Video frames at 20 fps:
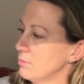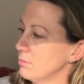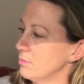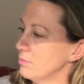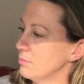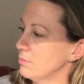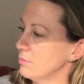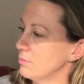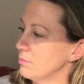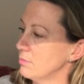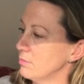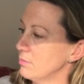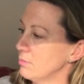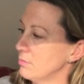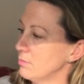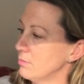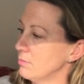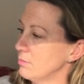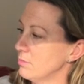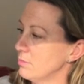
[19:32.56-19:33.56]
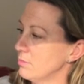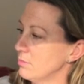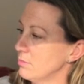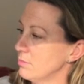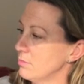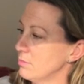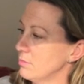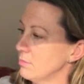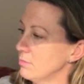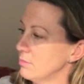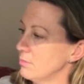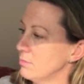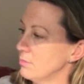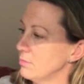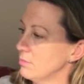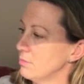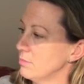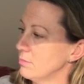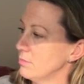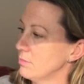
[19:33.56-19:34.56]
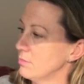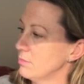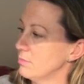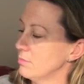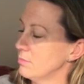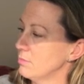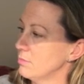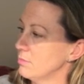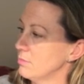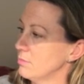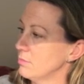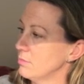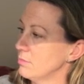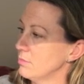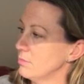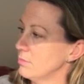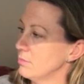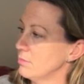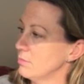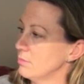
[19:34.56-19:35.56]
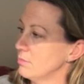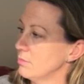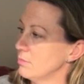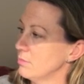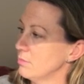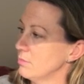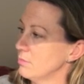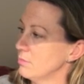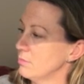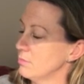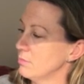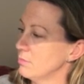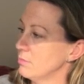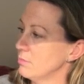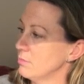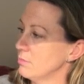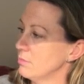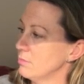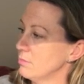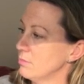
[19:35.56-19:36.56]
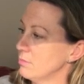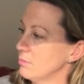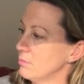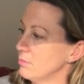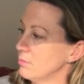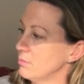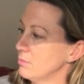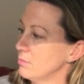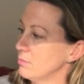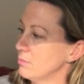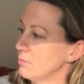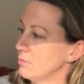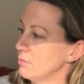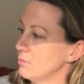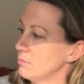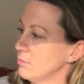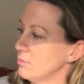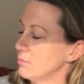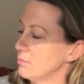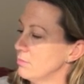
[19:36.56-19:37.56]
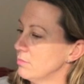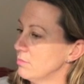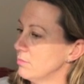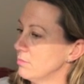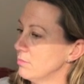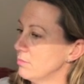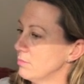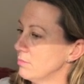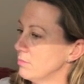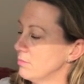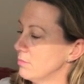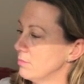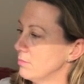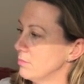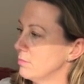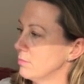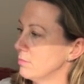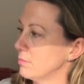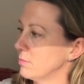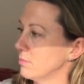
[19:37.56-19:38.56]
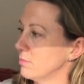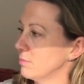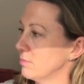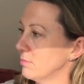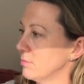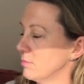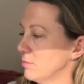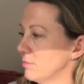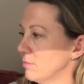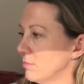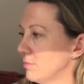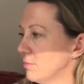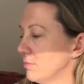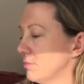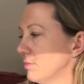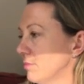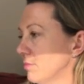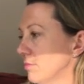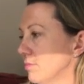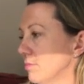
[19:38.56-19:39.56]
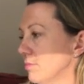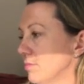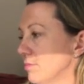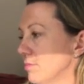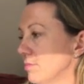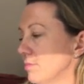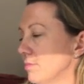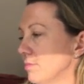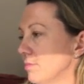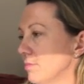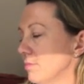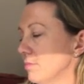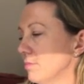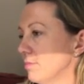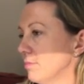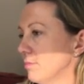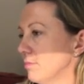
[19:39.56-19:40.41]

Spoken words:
This person isn't speaking.